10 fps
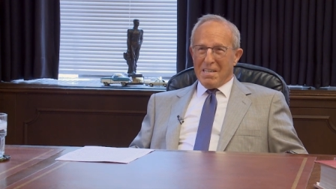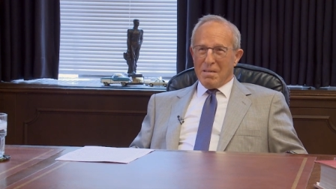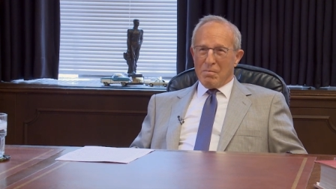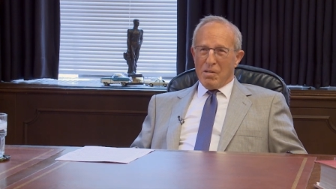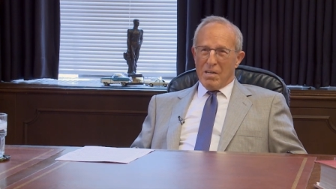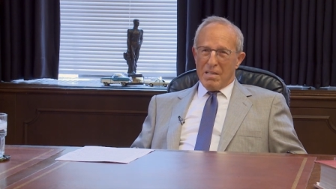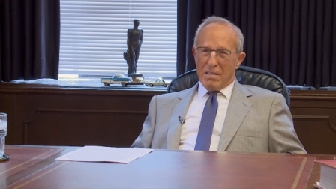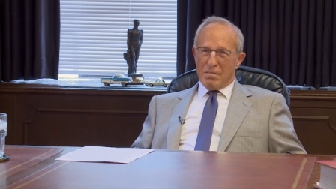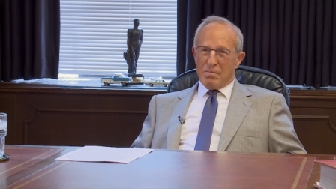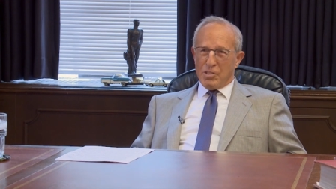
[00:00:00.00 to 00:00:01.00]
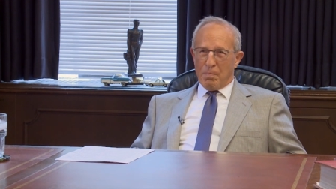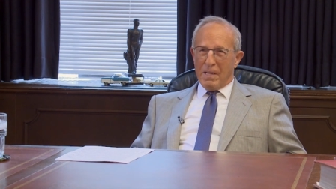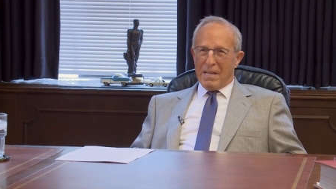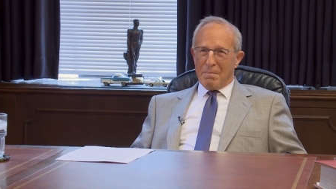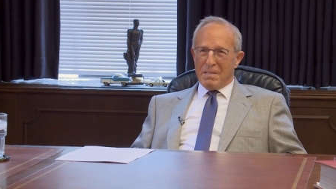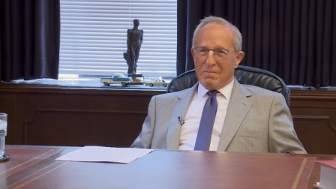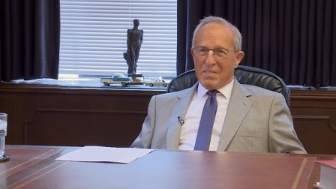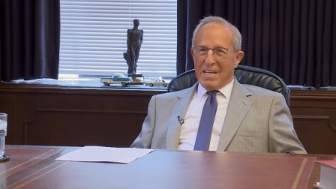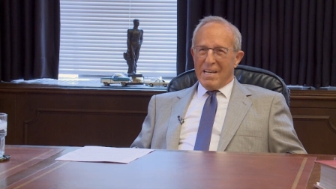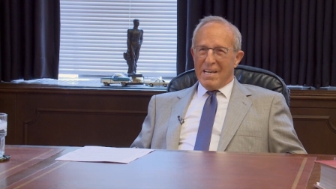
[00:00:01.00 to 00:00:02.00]
uh, uh split up.
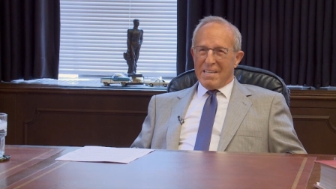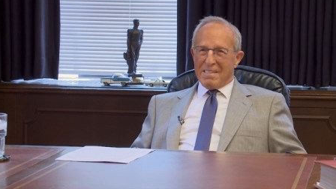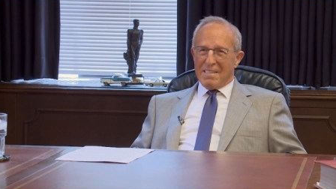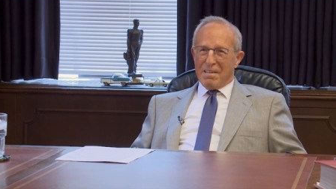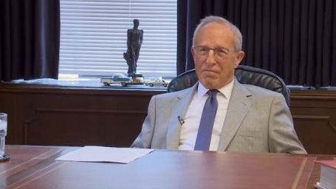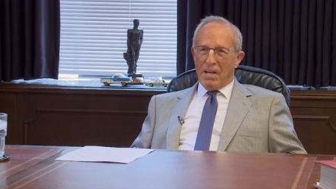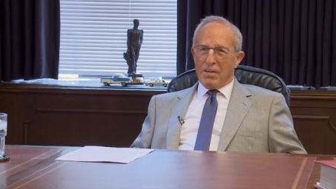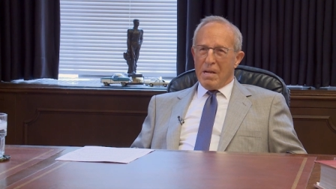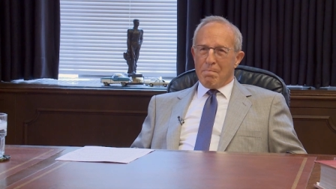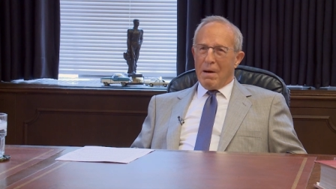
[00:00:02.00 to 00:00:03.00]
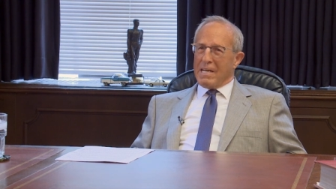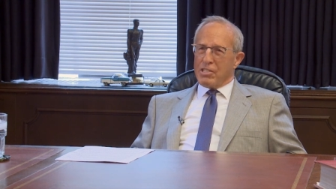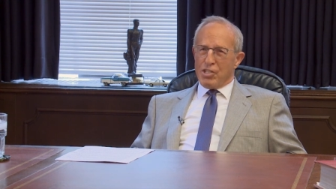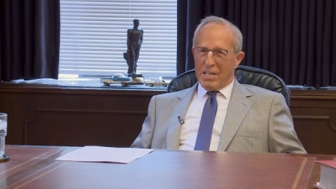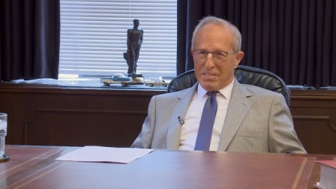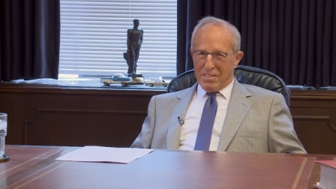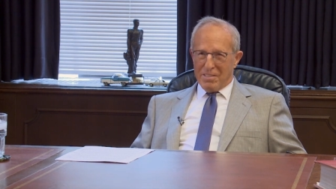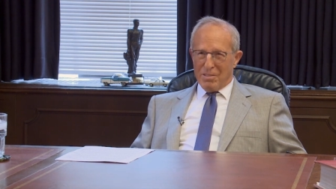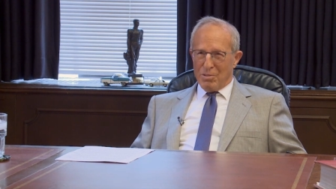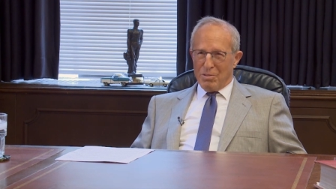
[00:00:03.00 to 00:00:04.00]
And uh, a fellow named Pike
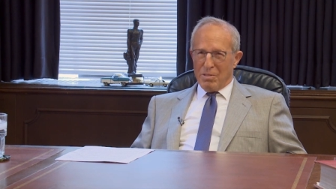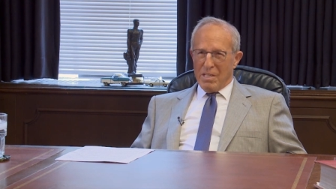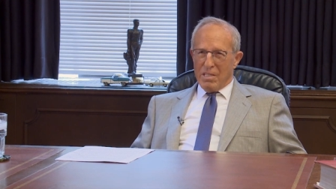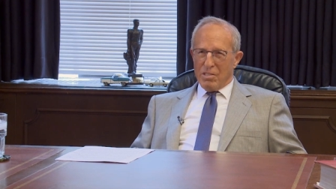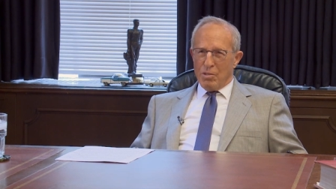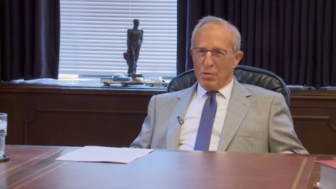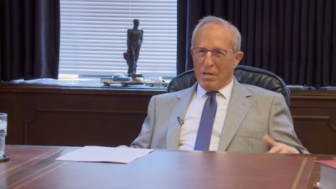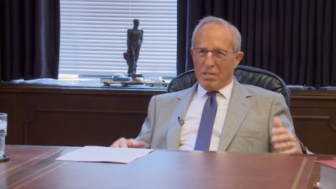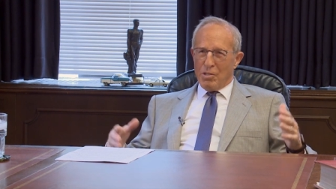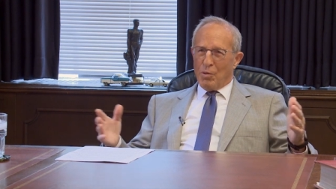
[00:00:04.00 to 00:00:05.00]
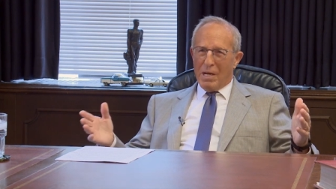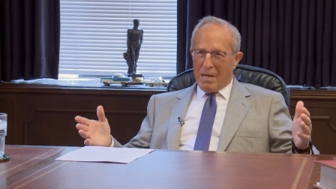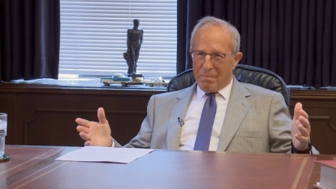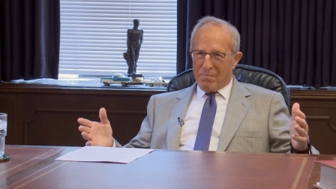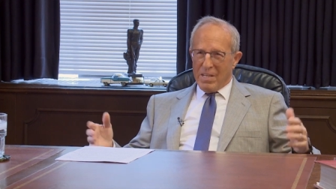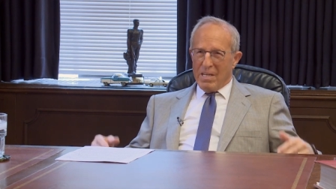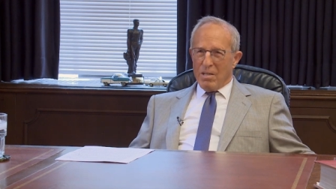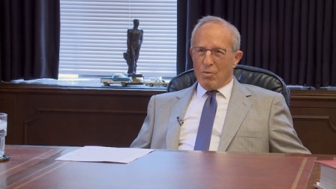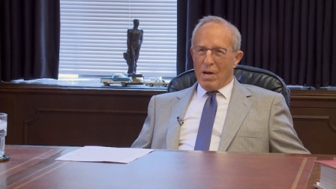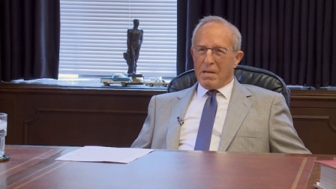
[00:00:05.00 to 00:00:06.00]
Johnson, who knew, knew him,
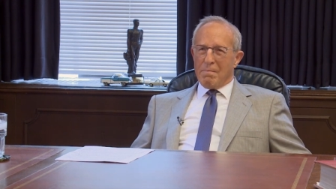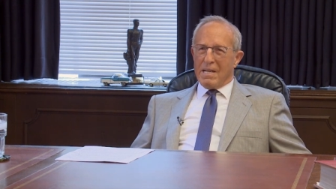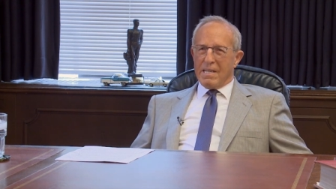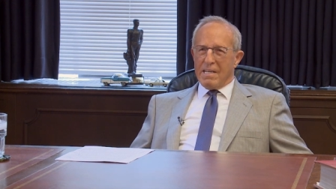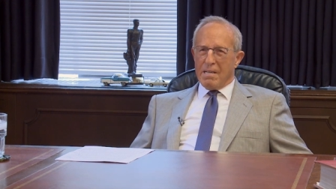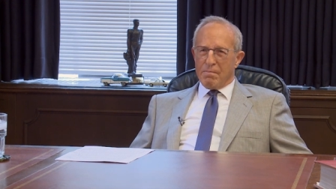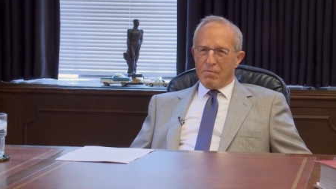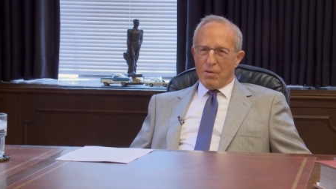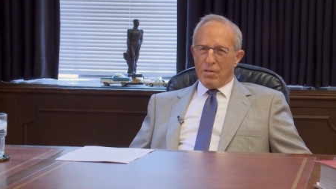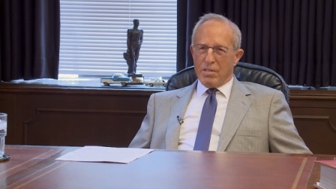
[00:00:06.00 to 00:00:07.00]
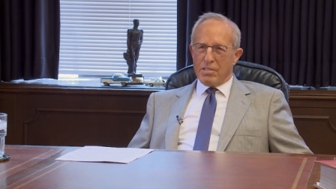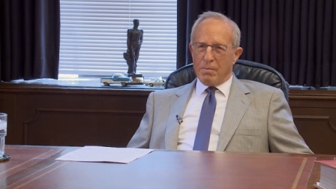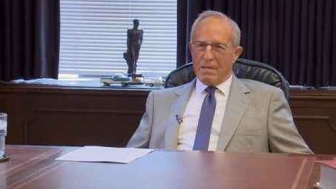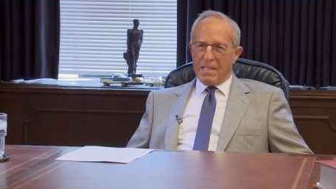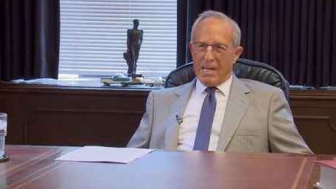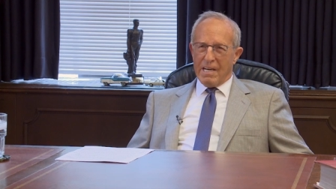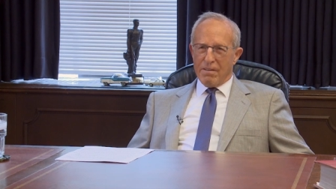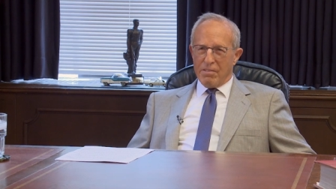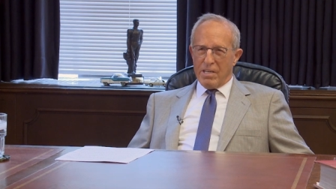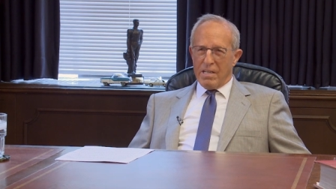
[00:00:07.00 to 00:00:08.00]
recommended him for, to be the head
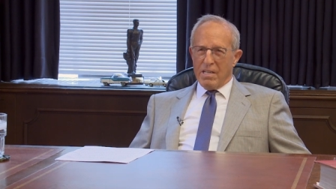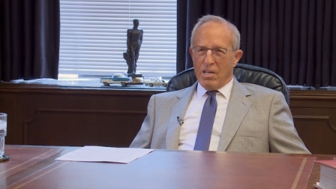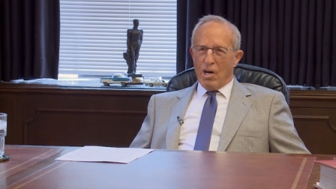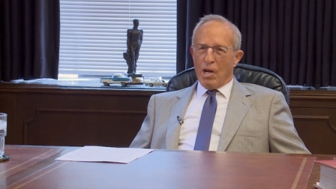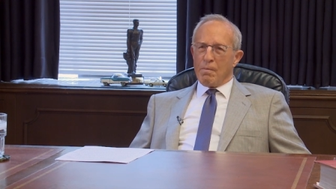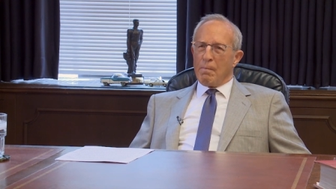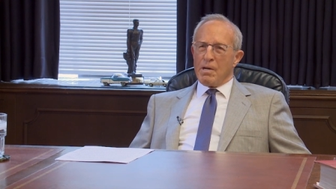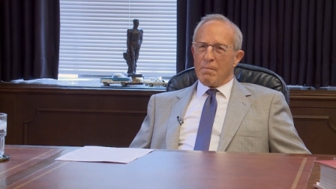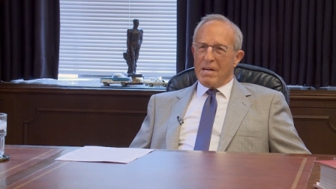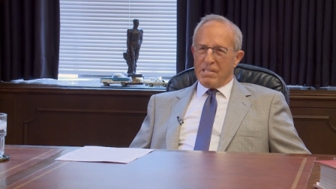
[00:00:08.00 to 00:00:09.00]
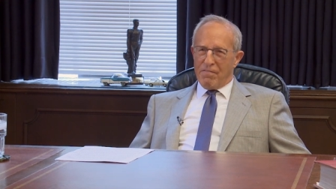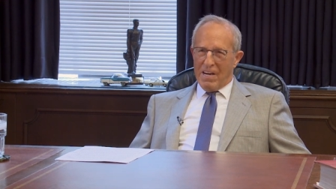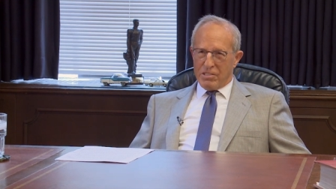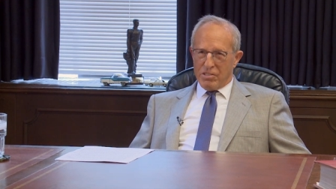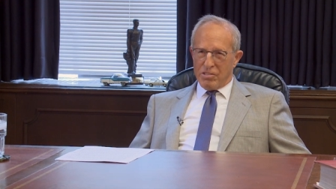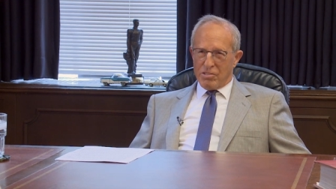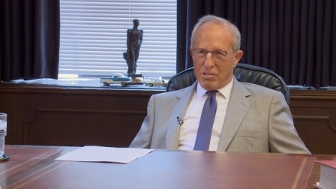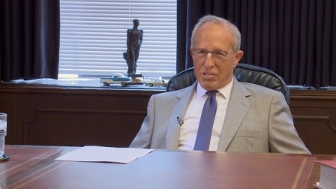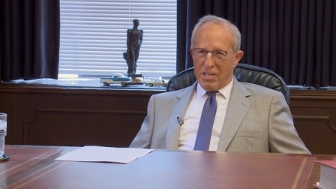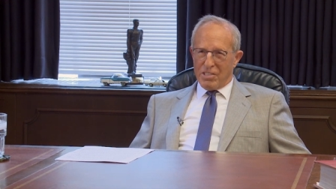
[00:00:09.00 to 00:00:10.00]
of the Automobile Manufacturers
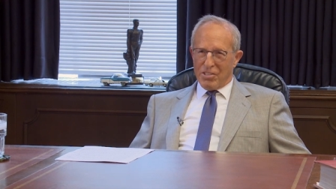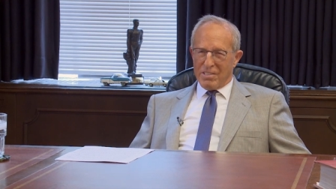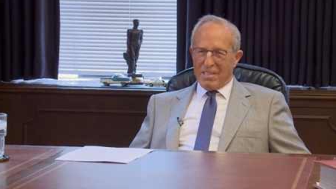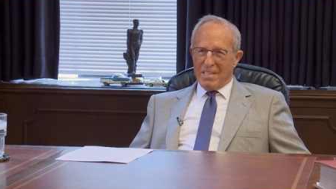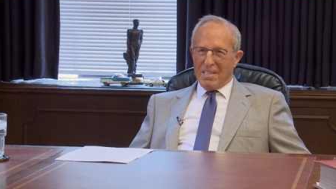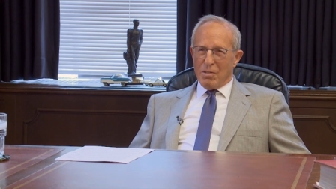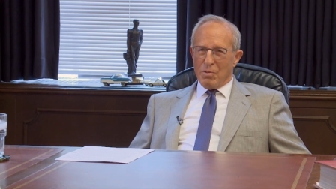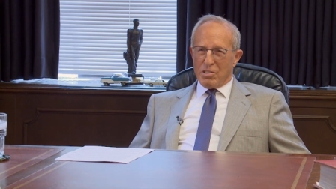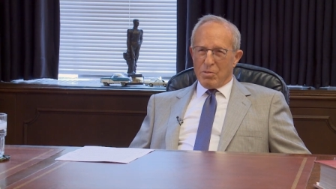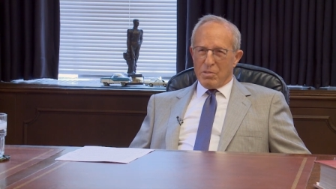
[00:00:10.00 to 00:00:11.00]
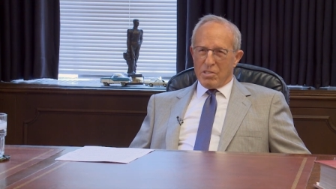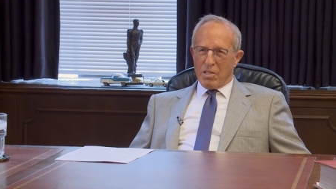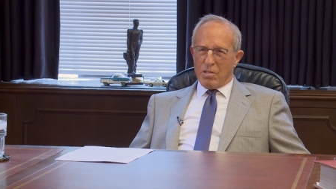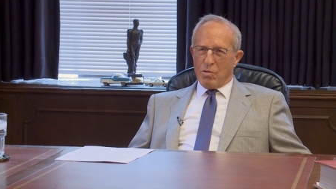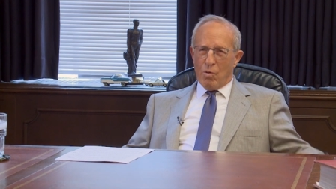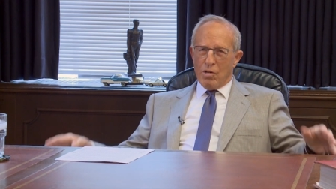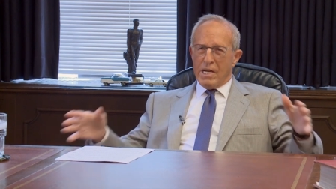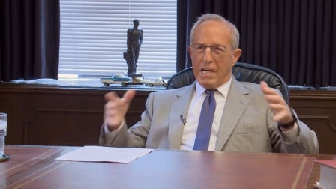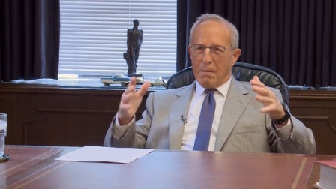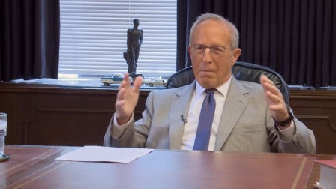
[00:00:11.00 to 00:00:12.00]
Association, which was a
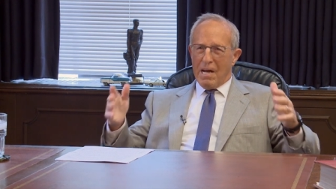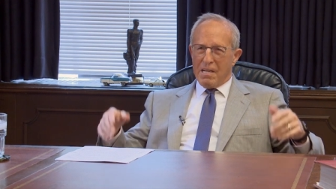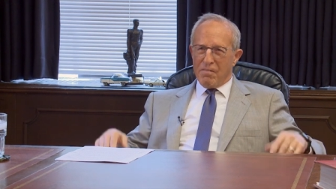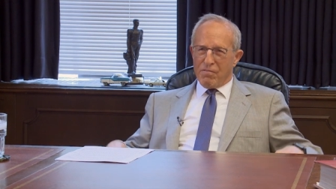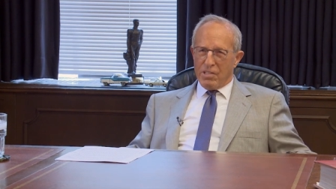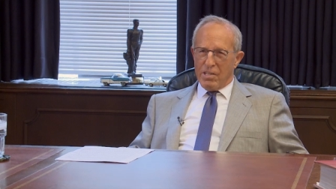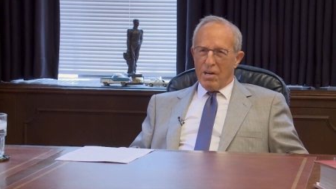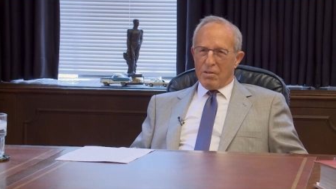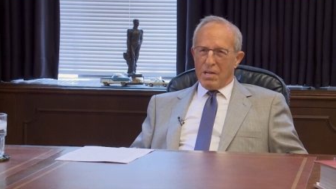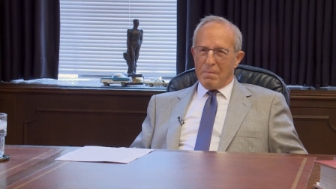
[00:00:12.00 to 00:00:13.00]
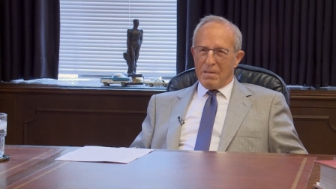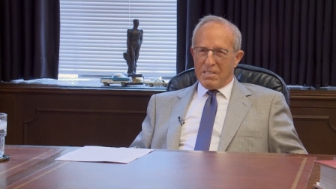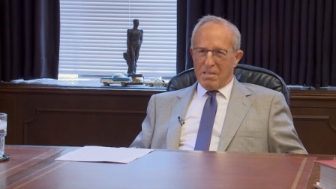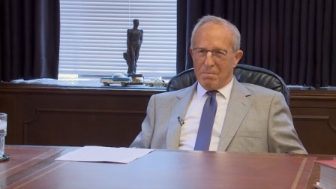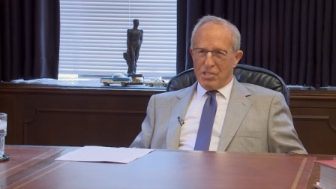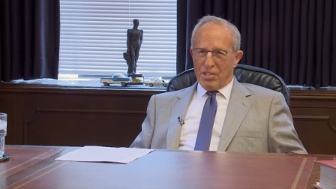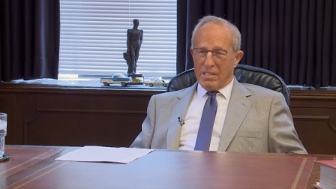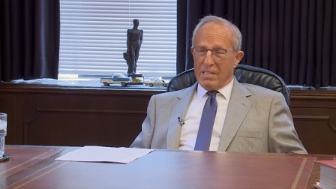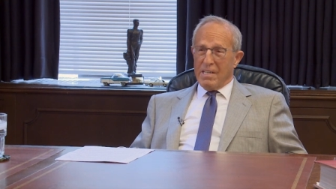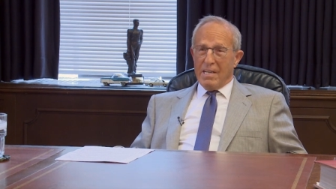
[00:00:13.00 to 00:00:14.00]
coordinating body for the auto companies in
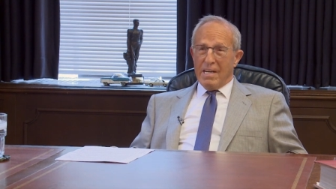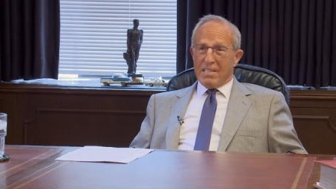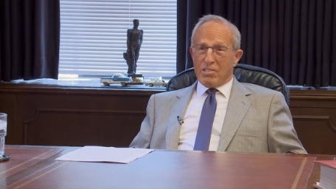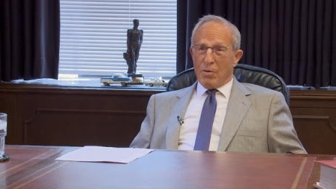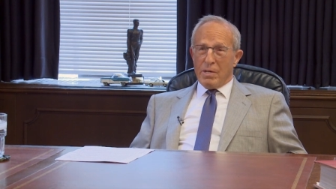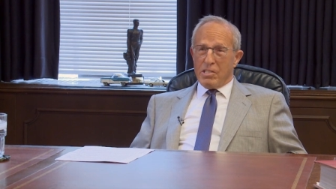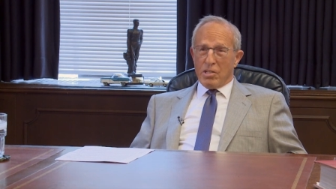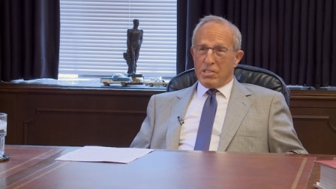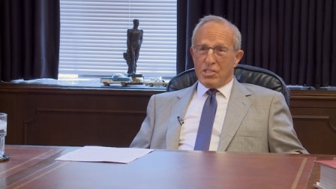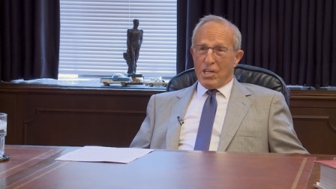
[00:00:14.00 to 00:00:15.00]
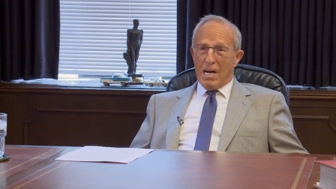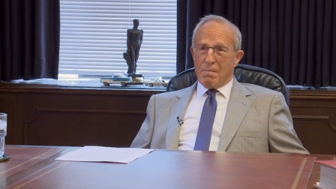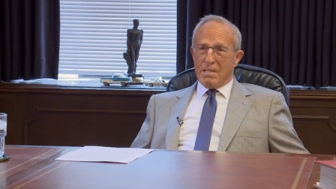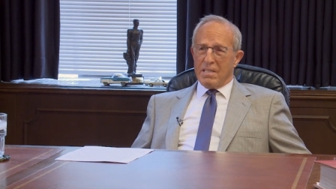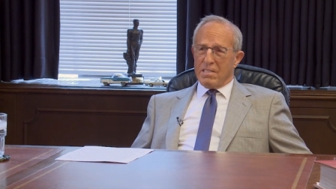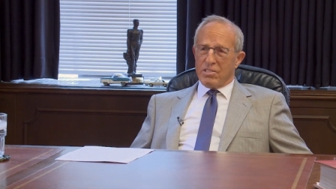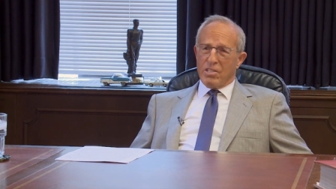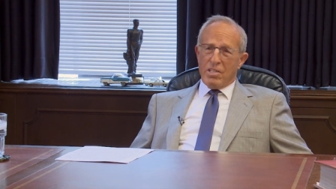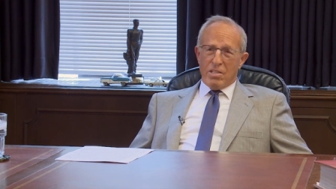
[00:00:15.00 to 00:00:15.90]
Michigan. And so he took the job in his